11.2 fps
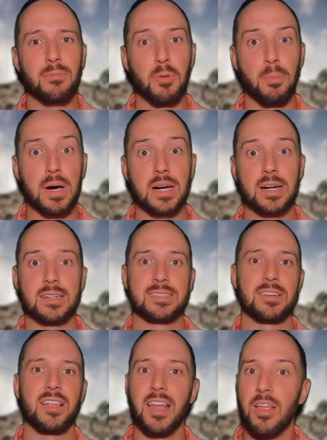the bugs
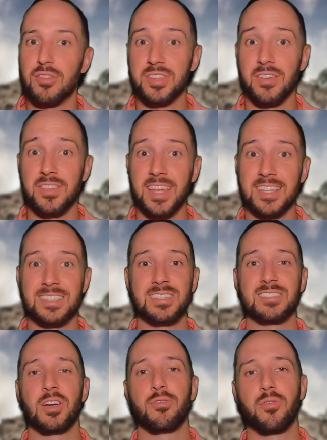and all that other stuff that Texas
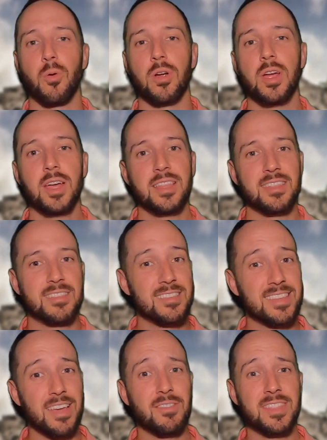is known for. This is
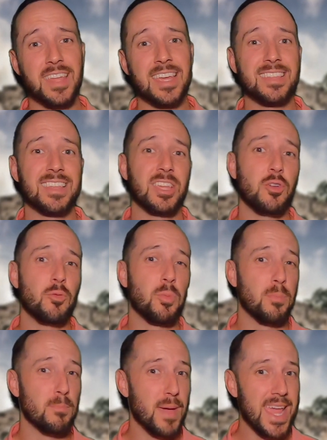7 things that you
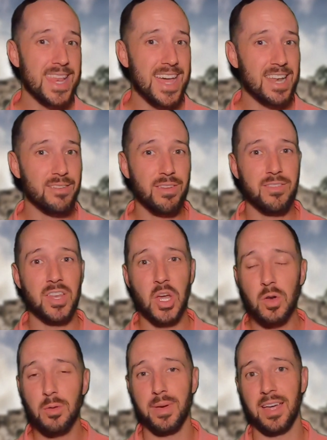may not have even
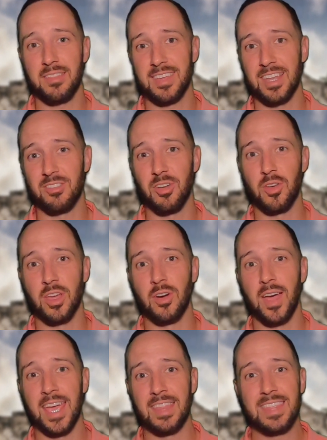known about San Antonio
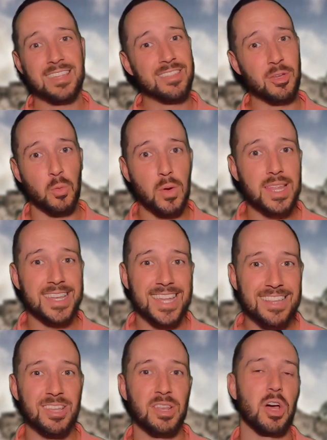and things that you really
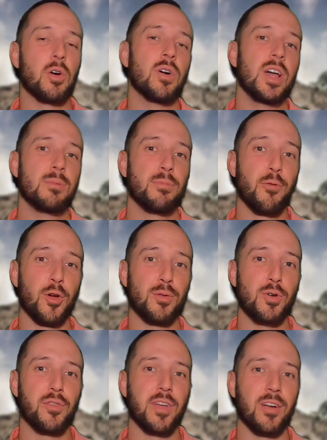need to know before you
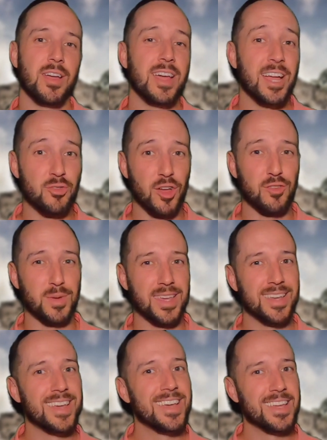move here. And trust me,
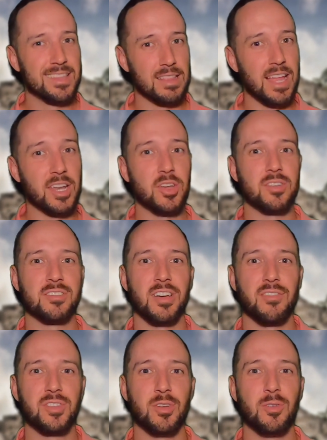it's a lot of good
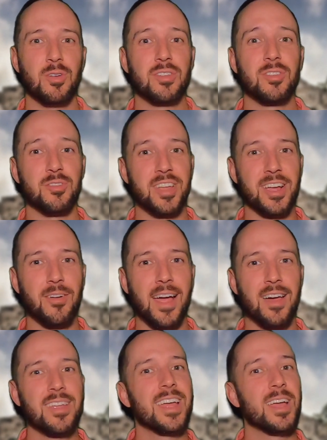stuff too. So stick
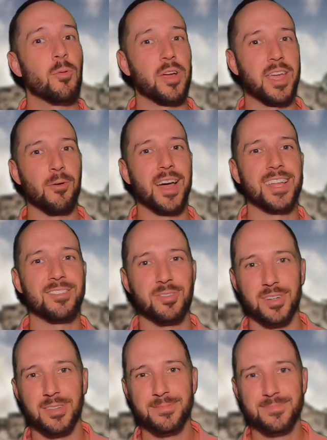around and we'll get right into it.